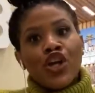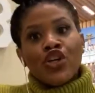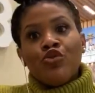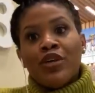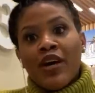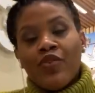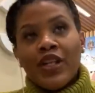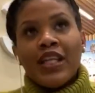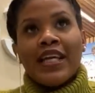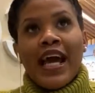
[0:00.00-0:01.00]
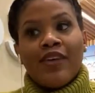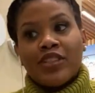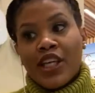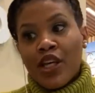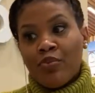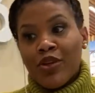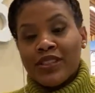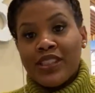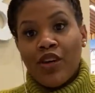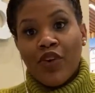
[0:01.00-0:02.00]
you definitely have to keep
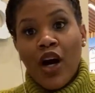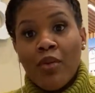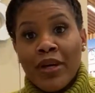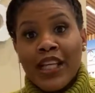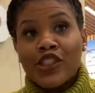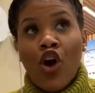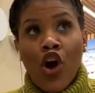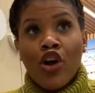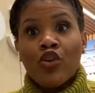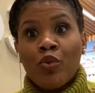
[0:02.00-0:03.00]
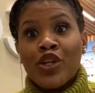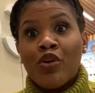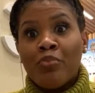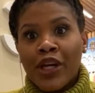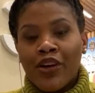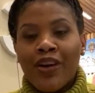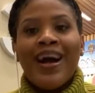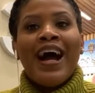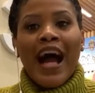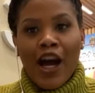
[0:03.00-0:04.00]
yourself up, and it's harder when you're bigger.
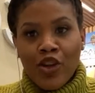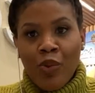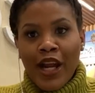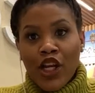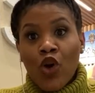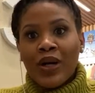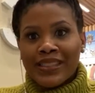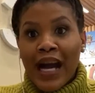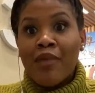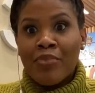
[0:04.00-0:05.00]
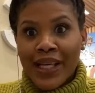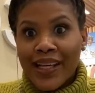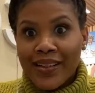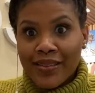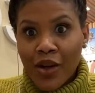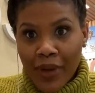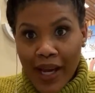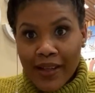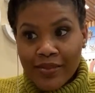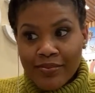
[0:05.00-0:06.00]
How do I know? Because I'm big,
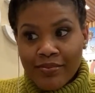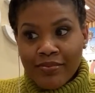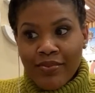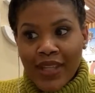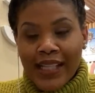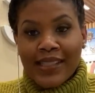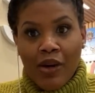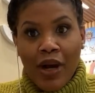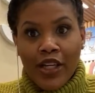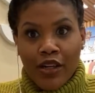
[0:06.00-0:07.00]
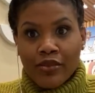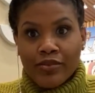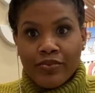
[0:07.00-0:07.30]
okay? That's how I know.